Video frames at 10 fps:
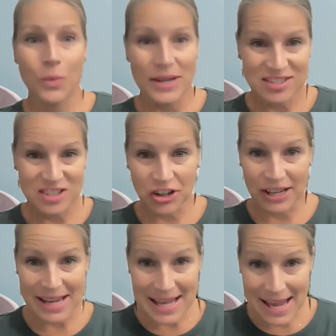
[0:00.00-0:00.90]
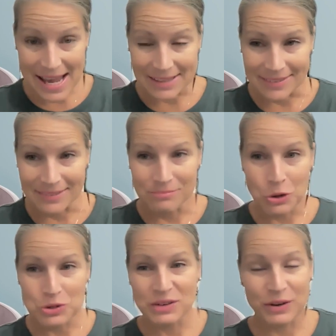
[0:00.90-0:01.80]
We start eating.
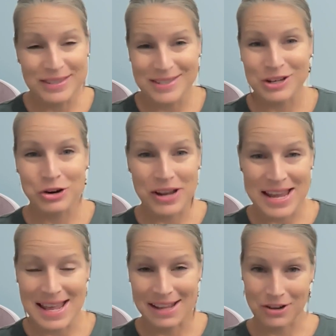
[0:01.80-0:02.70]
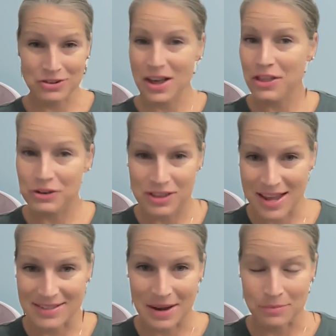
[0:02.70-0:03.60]
Most of us start eating. There's other
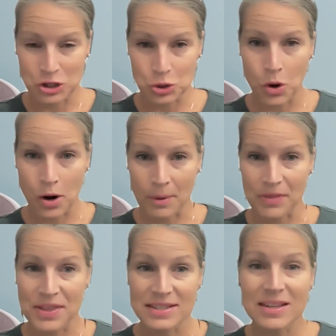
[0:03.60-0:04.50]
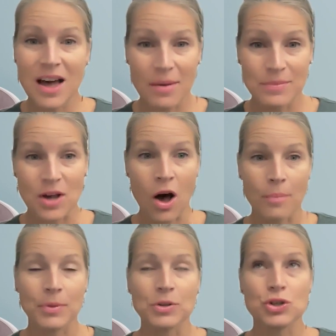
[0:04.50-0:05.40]
things, I'm sure, but this comes
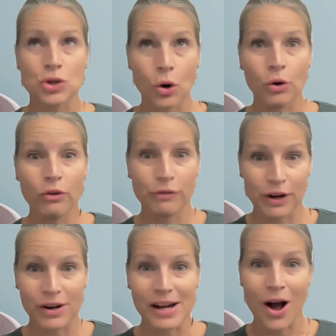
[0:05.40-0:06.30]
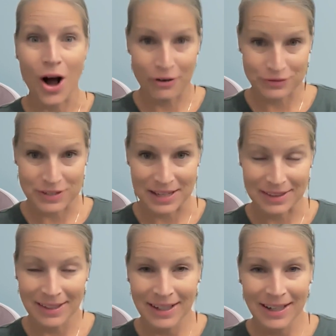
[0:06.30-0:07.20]
up so very
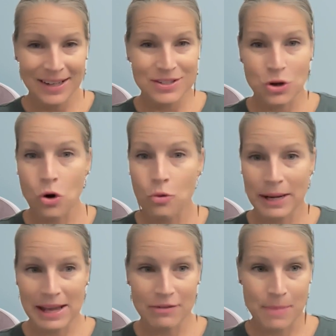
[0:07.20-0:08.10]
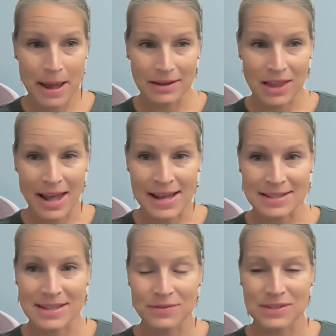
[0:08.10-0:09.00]
often. So many of my
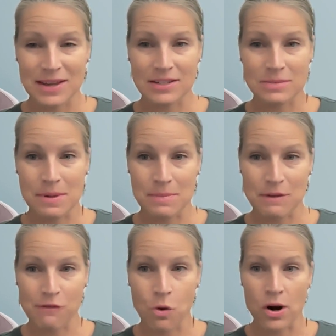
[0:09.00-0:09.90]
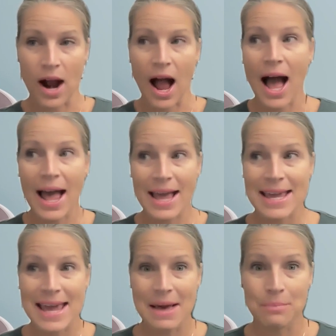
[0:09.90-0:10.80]
clients have said to me before, I
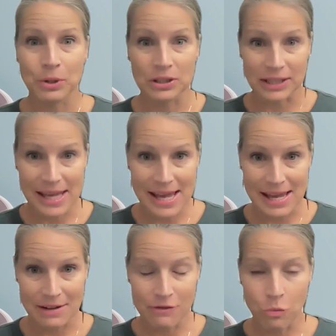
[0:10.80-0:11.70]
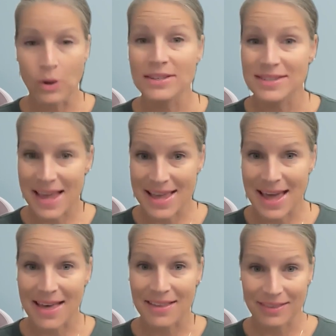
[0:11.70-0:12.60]
can't believe once they
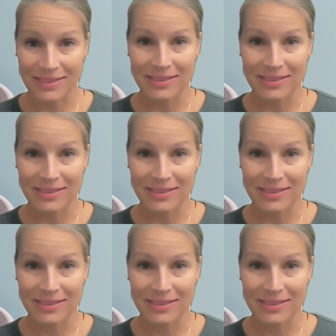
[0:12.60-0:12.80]
get